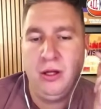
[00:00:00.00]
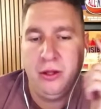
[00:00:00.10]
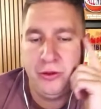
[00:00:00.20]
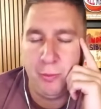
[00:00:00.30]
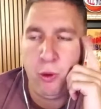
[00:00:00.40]

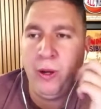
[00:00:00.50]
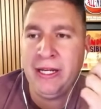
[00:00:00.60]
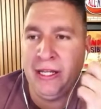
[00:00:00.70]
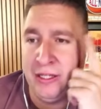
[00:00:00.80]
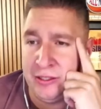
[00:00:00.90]
the point
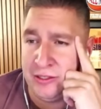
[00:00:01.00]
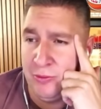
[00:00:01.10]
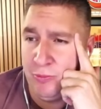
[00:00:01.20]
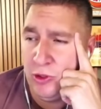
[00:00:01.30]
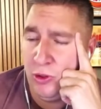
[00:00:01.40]
is,
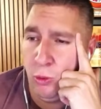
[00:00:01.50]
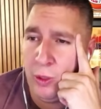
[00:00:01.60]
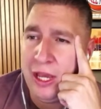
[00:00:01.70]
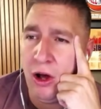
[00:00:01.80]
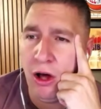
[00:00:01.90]

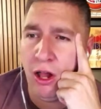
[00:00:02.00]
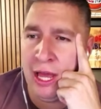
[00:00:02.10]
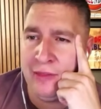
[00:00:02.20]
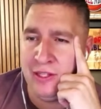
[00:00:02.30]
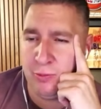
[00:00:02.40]
we all
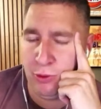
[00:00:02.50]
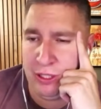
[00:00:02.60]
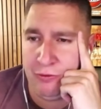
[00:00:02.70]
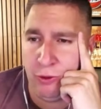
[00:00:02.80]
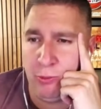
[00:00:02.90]
had this
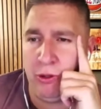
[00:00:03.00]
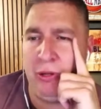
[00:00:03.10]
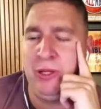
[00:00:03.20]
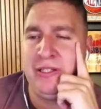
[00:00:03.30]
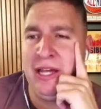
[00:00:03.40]
belief when Murray
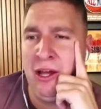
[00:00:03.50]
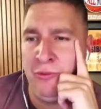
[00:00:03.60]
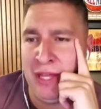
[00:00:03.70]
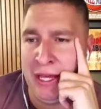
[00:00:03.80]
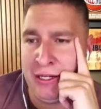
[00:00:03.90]
went down
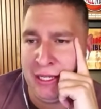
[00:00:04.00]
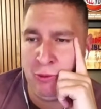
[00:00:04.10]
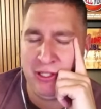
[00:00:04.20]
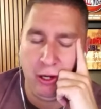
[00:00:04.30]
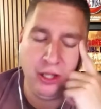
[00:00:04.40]
that he
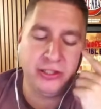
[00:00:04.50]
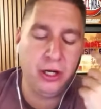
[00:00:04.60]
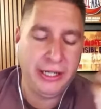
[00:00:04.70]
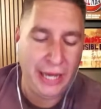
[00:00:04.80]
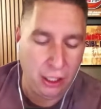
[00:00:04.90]
was an all-star
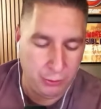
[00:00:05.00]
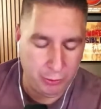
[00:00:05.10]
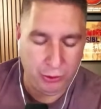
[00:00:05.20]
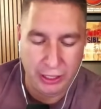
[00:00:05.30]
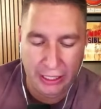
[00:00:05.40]
caliber
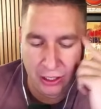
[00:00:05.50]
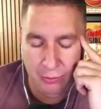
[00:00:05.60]
player,